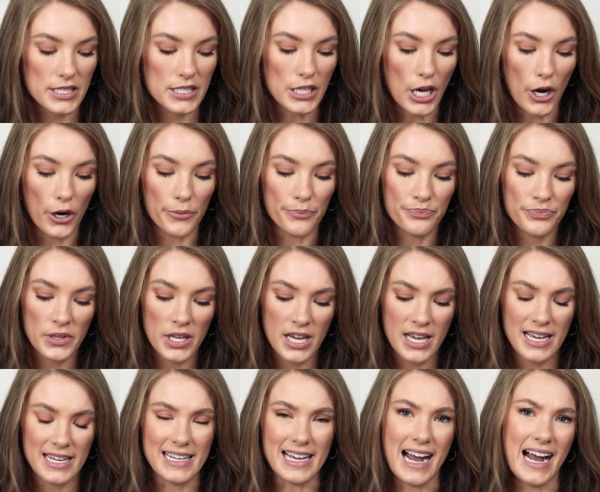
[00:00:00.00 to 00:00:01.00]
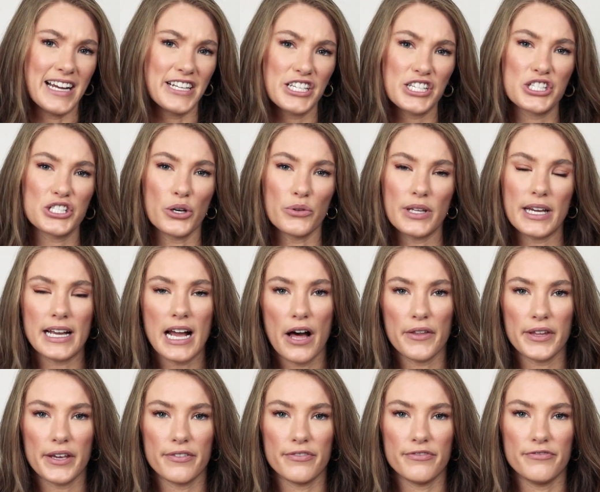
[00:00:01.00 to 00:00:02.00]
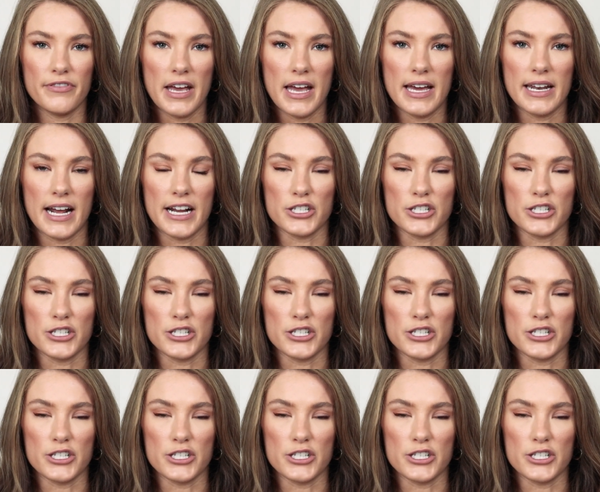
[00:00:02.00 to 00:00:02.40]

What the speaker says: So yeah, I just don't like how they fit.